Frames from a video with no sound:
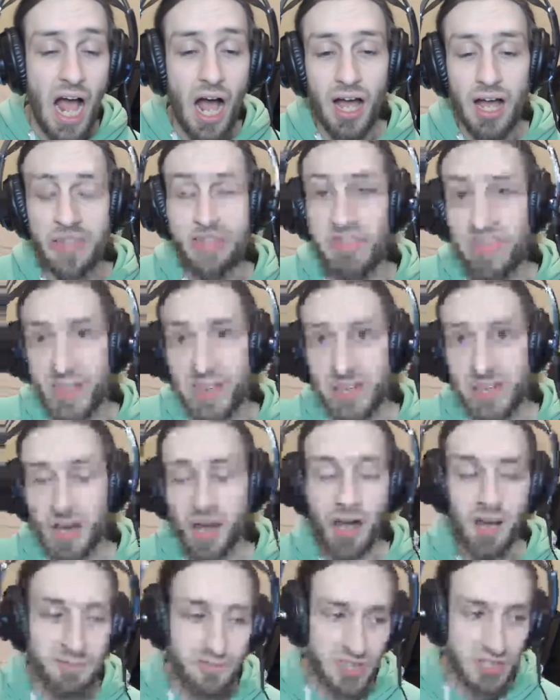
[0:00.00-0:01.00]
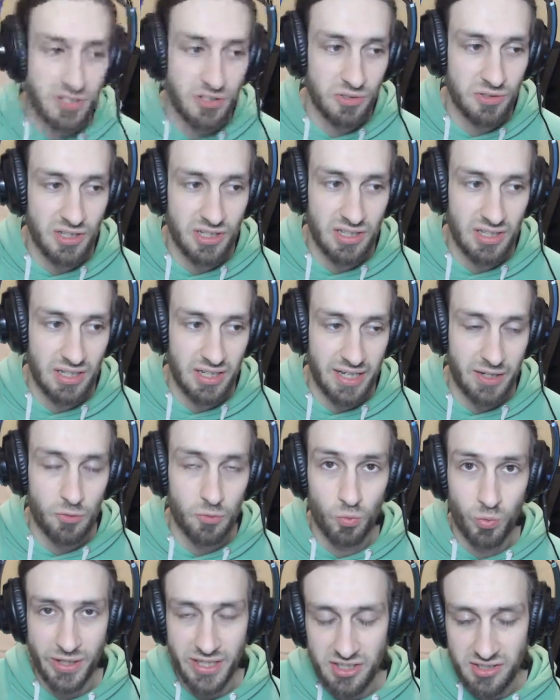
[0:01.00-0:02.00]
Then after you do the, like,
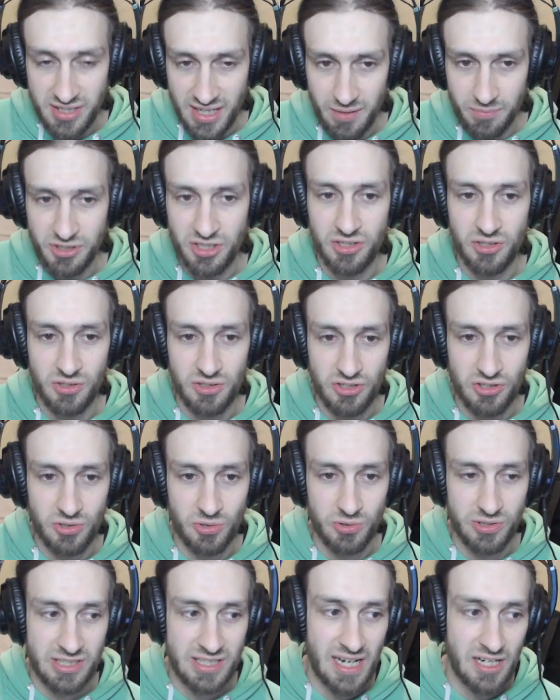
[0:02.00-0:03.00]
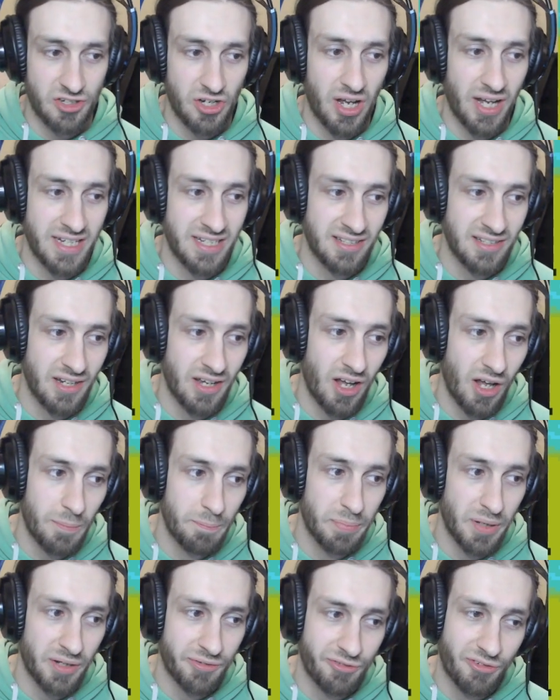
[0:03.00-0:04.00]
when you tap to do the sword slash, I start
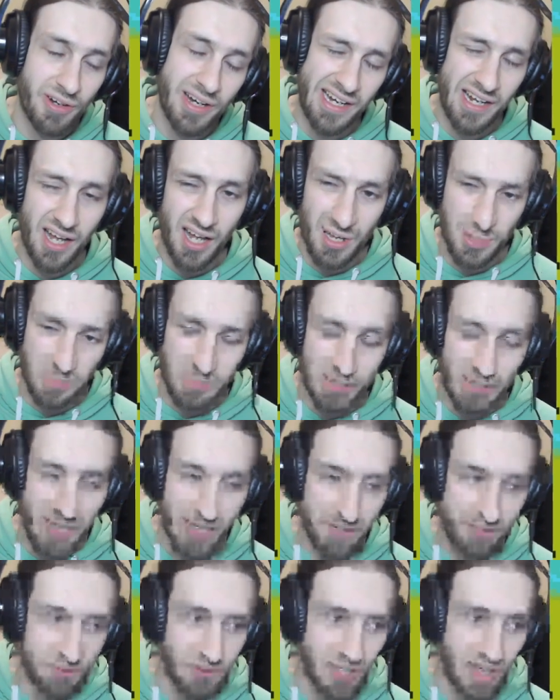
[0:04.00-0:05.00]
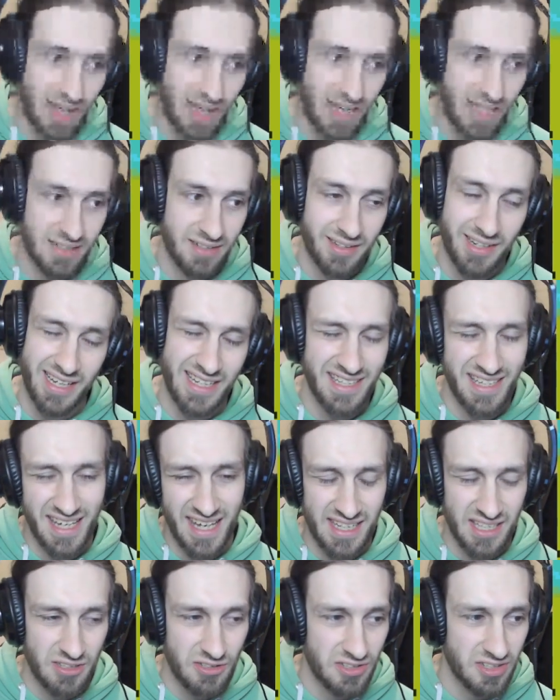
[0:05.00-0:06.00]
buffering up left, and like you get
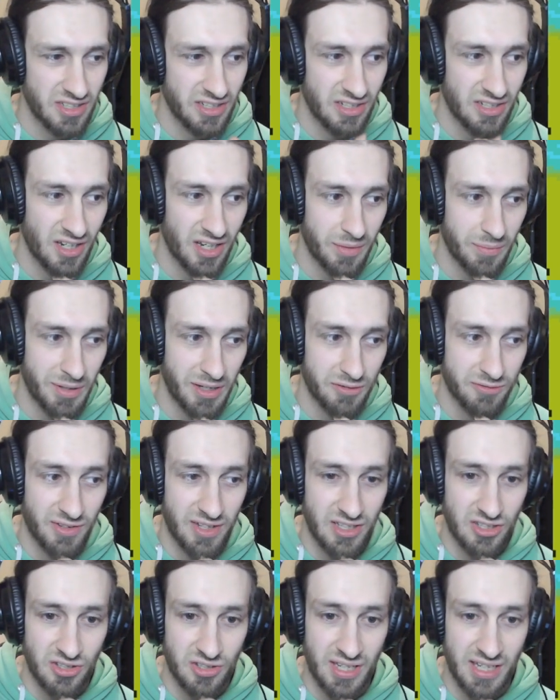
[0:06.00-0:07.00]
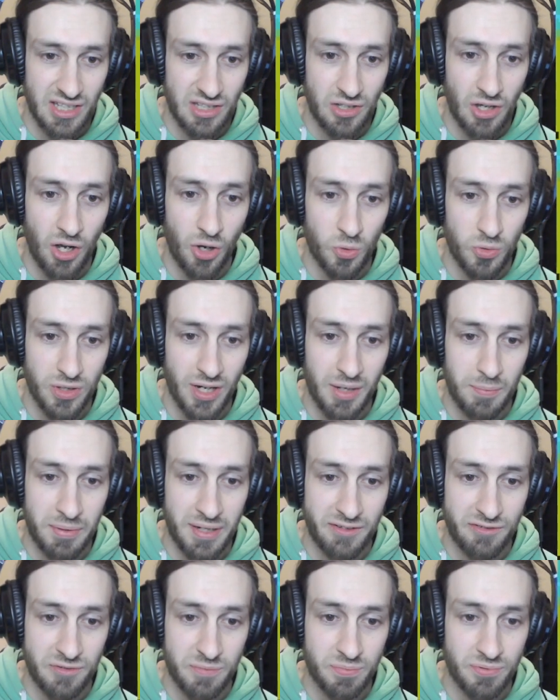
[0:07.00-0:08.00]
used to the timing of it so that you hold up
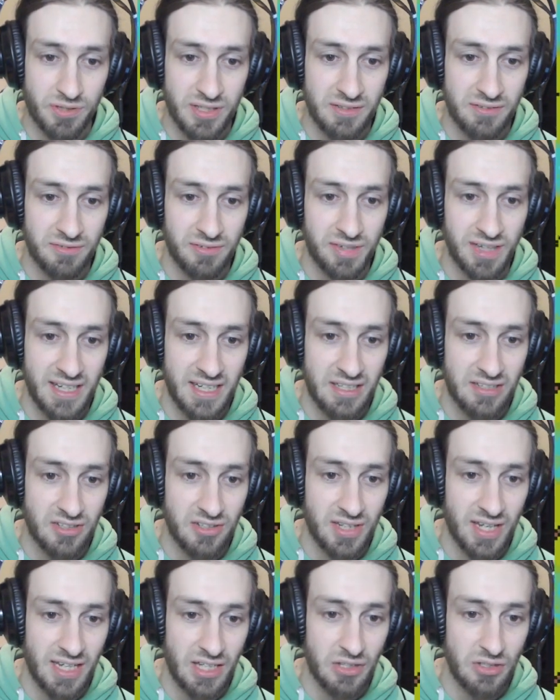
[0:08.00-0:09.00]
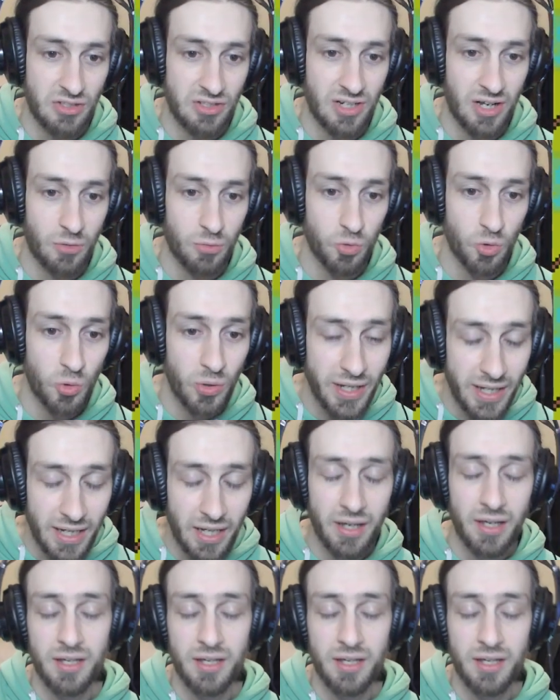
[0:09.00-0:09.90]
left briefly, so that you start walking